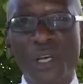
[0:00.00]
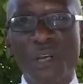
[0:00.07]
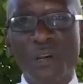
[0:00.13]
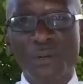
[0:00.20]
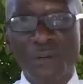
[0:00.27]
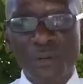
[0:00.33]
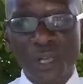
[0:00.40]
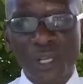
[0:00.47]

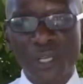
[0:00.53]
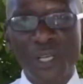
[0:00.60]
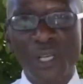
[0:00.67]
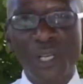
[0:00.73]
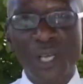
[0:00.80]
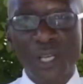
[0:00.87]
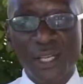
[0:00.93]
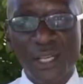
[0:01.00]
greed,
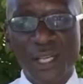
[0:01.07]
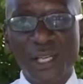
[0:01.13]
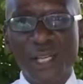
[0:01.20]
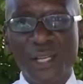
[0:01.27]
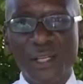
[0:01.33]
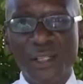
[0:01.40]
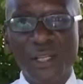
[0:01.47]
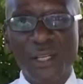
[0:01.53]
and
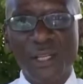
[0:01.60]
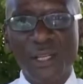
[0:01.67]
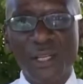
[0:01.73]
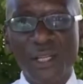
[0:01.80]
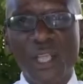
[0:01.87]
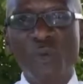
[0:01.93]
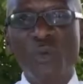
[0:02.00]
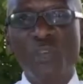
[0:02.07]
neglect
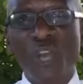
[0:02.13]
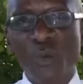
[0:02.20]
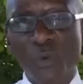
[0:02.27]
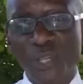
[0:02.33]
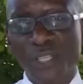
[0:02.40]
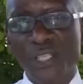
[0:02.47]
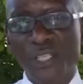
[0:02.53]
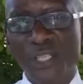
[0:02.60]
than we are
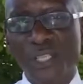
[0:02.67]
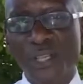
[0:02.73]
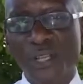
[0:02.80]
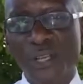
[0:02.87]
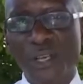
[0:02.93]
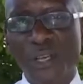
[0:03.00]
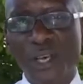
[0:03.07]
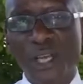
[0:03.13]
witnessing
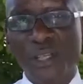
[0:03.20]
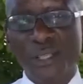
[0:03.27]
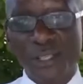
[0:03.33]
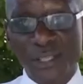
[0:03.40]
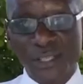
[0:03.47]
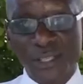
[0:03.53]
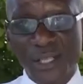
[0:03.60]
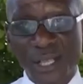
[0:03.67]
at
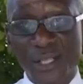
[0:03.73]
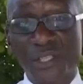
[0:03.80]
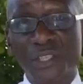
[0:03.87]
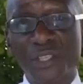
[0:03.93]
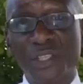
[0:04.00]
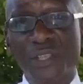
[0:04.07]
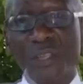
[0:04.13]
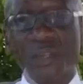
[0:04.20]
this stage.